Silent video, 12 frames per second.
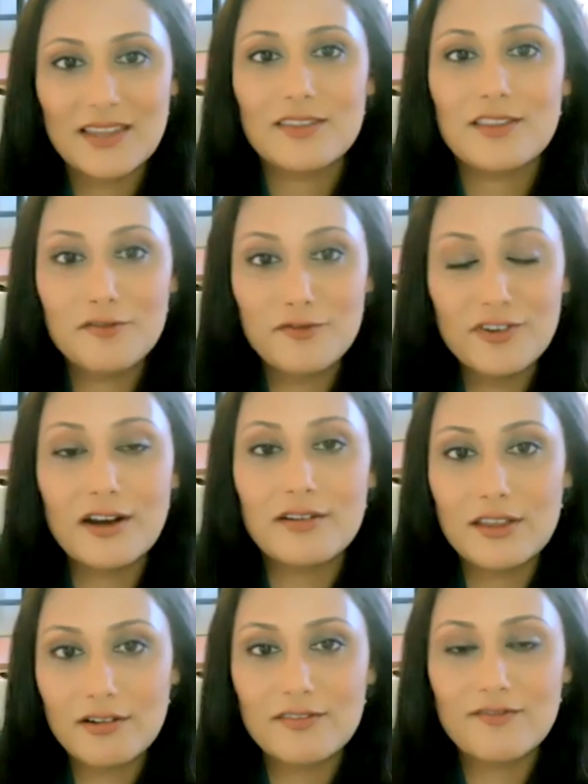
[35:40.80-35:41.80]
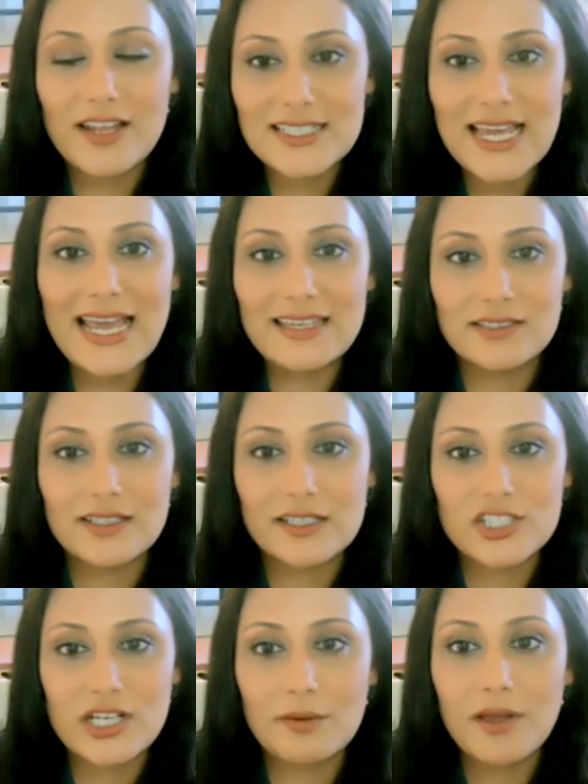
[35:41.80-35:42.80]
They're in fantastic
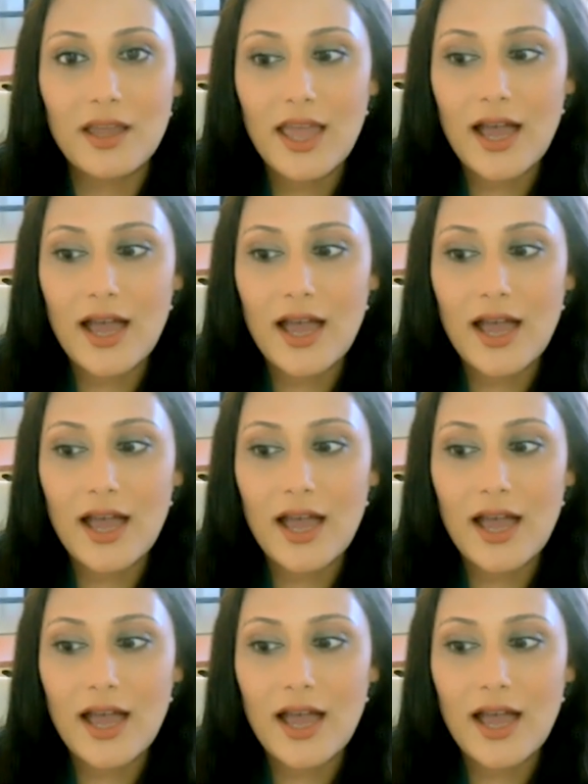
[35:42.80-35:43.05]
shape.